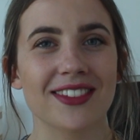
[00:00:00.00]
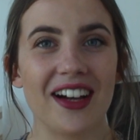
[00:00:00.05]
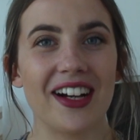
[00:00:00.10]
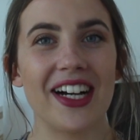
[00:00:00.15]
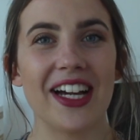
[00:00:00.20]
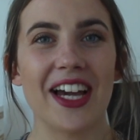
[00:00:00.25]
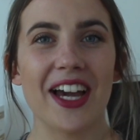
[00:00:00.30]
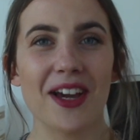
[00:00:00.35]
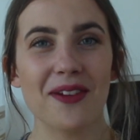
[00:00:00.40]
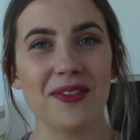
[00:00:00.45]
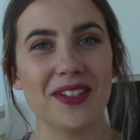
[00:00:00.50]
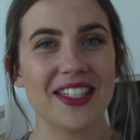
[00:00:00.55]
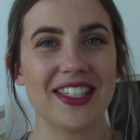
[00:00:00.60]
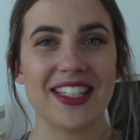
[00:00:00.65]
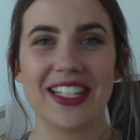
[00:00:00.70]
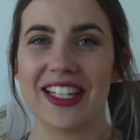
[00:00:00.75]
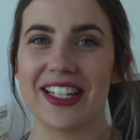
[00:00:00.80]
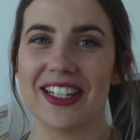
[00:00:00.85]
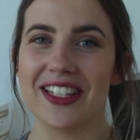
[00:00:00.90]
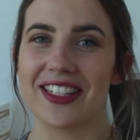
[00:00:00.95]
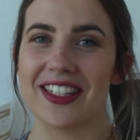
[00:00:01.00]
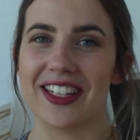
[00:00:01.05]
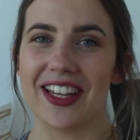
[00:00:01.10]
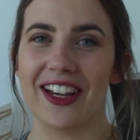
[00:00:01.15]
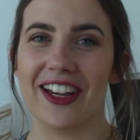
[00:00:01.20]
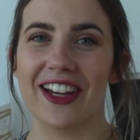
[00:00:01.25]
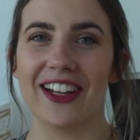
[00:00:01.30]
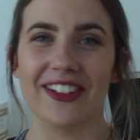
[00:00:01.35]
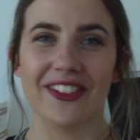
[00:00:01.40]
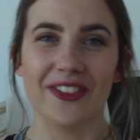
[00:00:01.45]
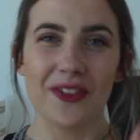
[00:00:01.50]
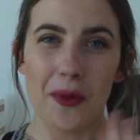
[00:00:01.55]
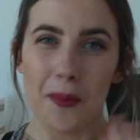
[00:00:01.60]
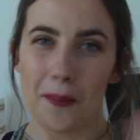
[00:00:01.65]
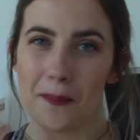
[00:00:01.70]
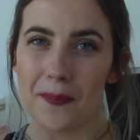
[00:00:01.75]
I hope to see you soon.